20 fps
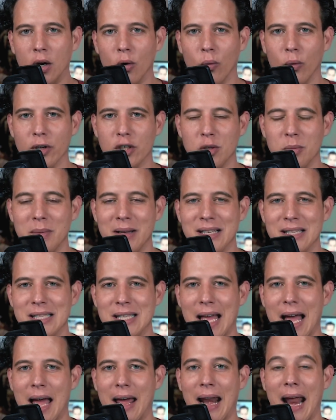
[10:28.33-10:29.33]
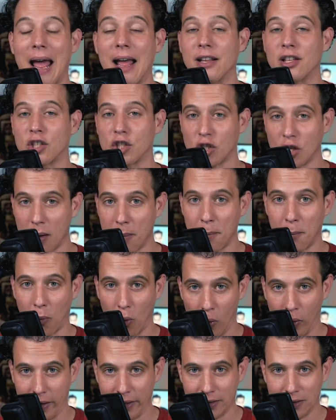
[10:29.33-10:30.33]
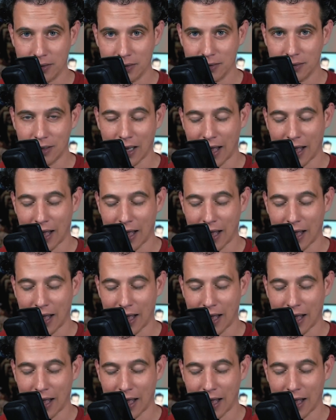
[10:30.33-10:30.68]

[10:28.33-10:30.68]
which means that at some point,